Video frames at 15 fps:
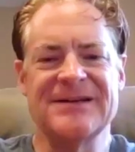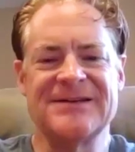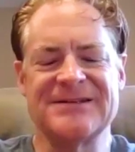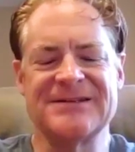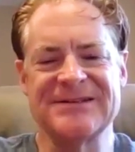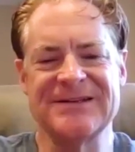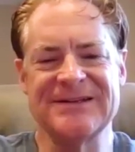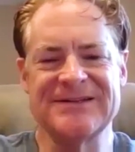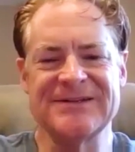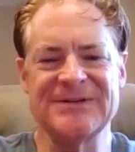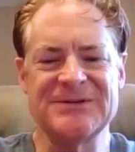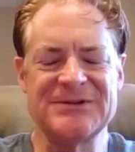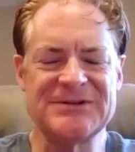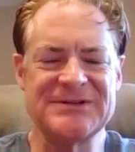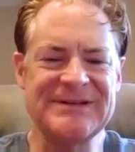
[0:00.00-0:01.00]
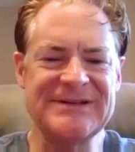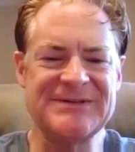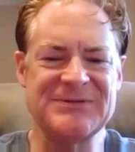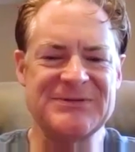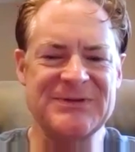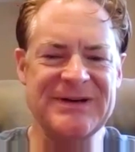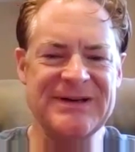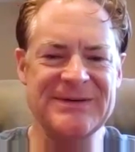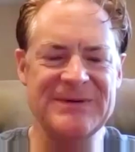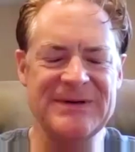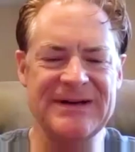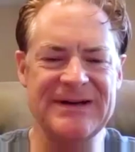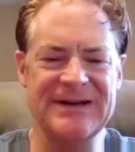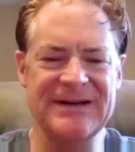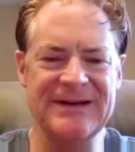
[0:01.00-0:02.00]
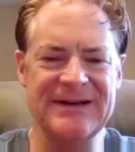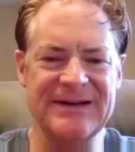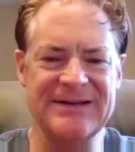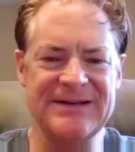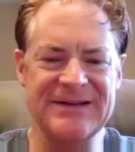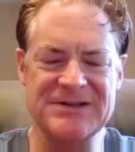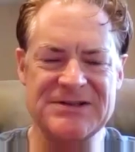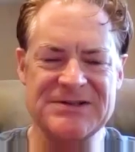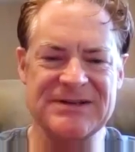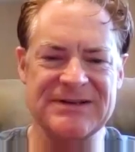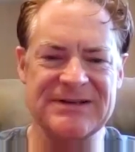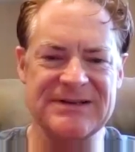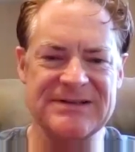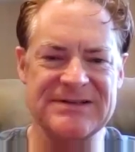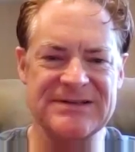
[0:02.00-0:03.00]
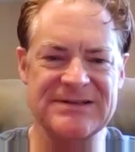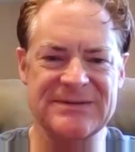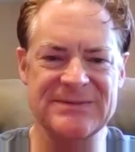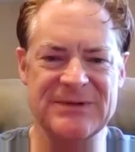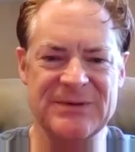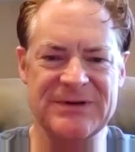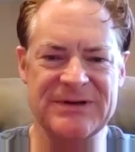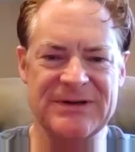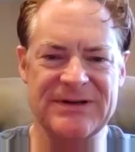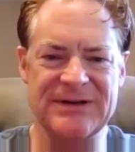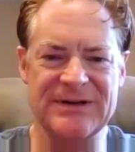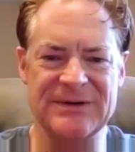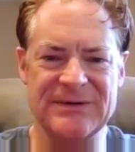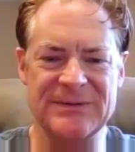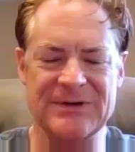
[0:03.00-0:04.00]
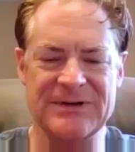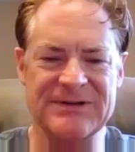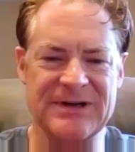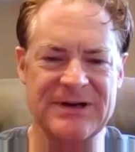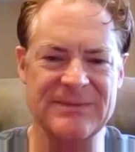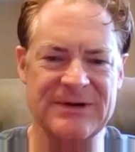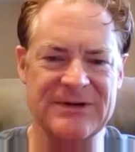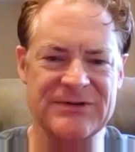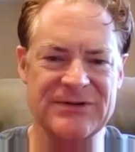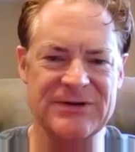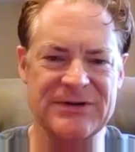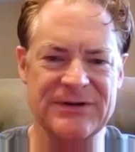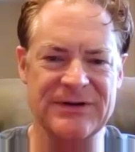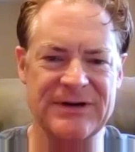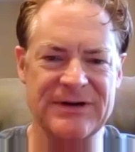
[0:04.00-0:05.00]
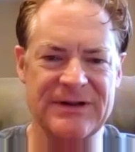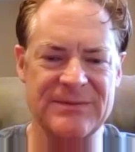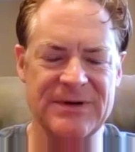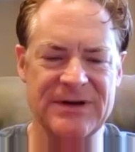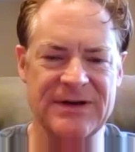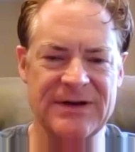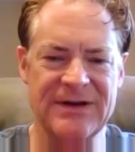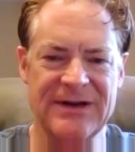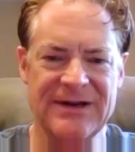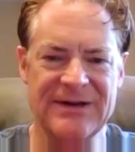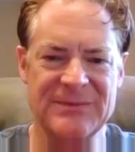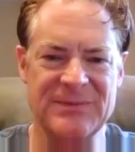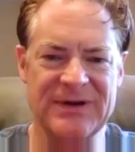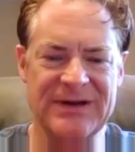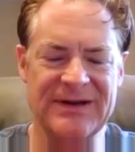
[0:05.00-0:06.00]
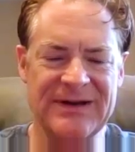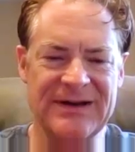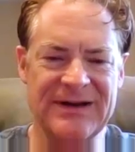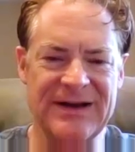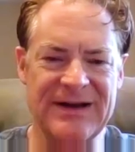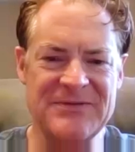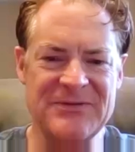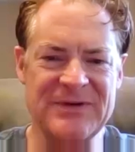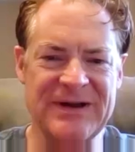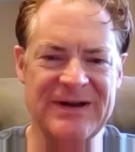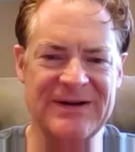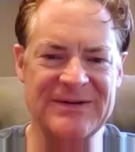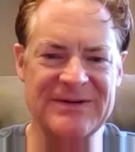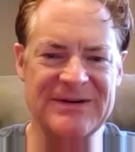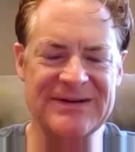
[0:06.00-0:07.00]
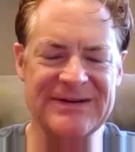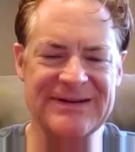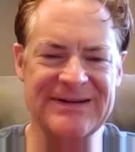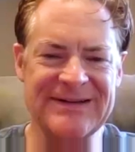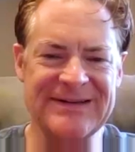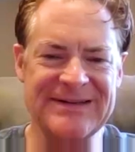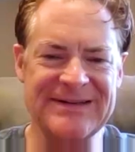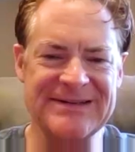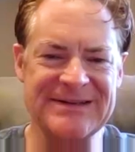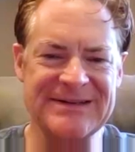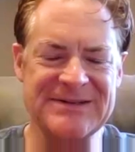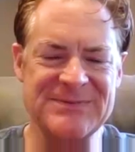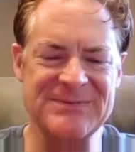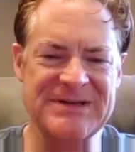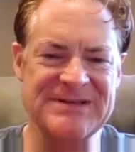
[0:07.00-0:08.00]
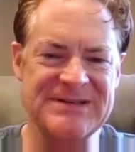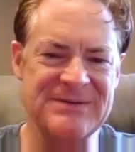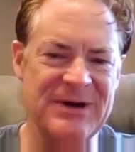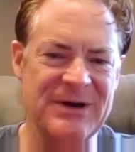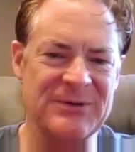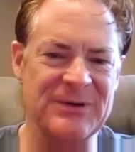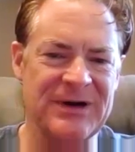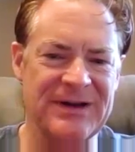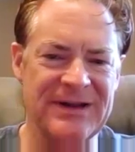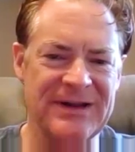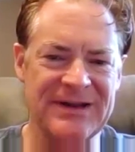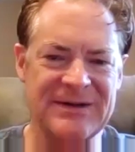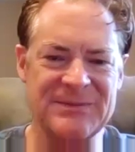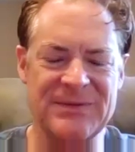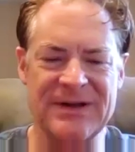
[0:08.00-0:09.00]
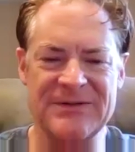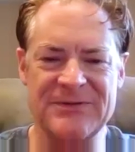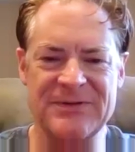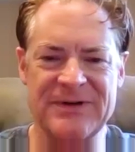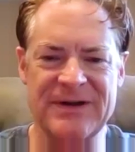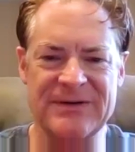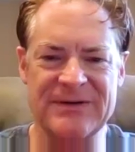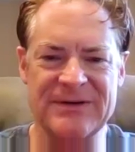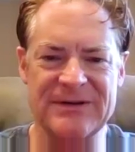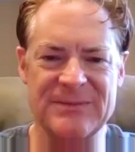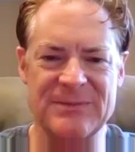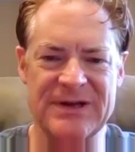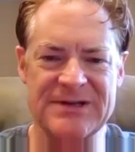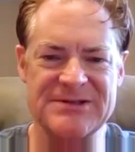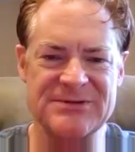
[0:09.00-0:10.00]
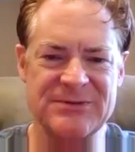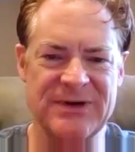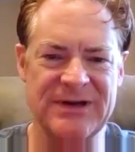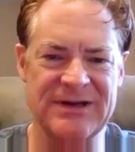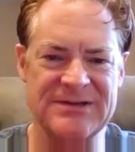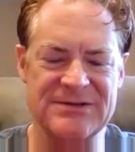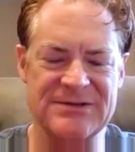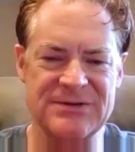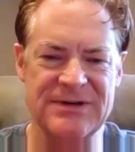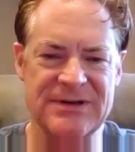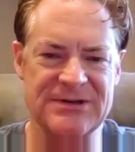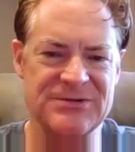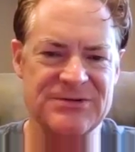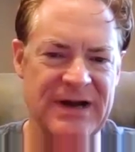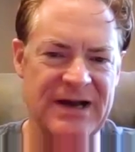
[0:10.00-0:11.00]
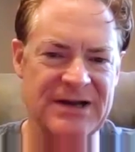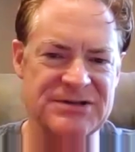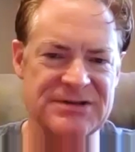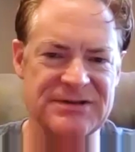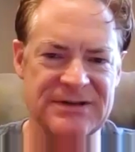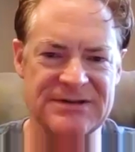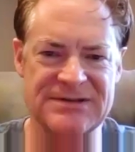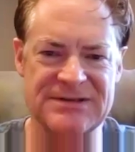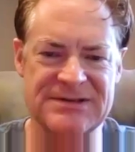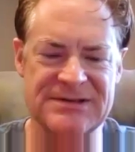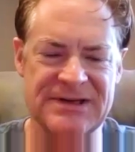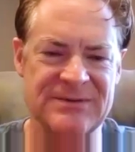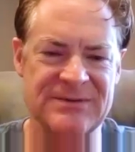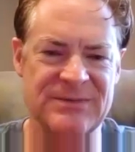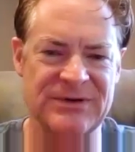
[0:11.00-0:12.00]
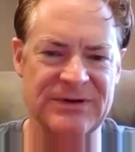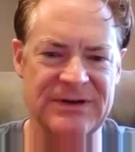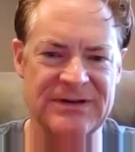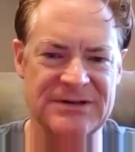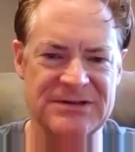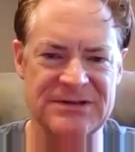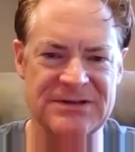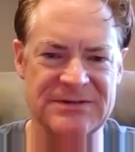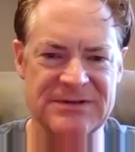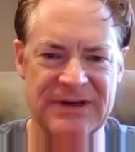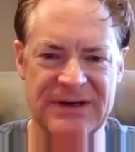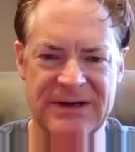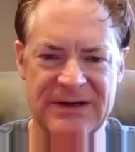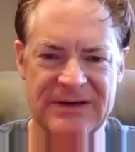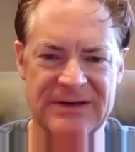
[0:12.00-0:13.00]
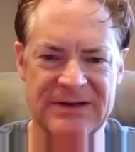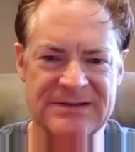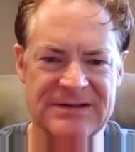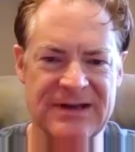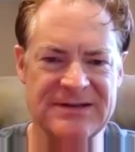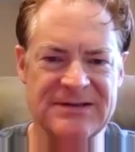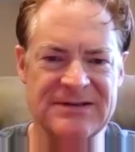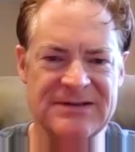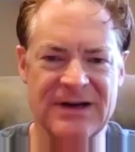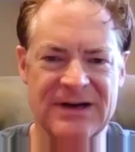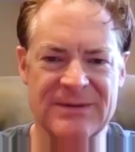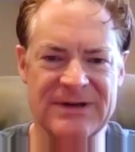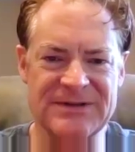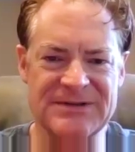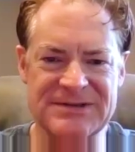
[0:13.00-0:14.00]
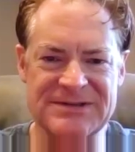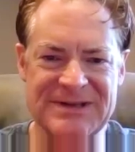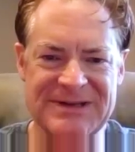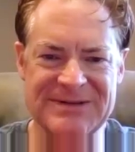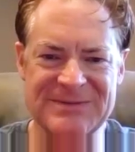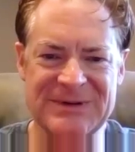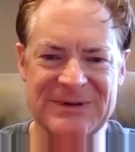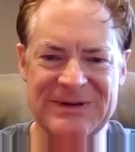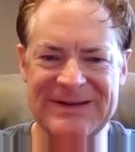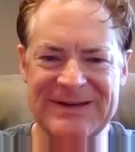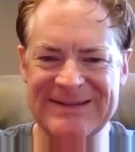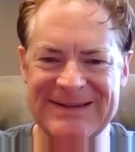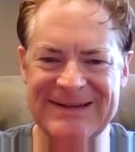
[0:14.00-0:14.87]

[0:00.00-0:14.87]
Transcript: it's so it's it's funny. I mean, I, and I touched on this a moment ago when I was talking about circularity, but but I found, and this this may seem ironic, but I found the best way to get traction on sustainability initiatives is not to talk about sustainability.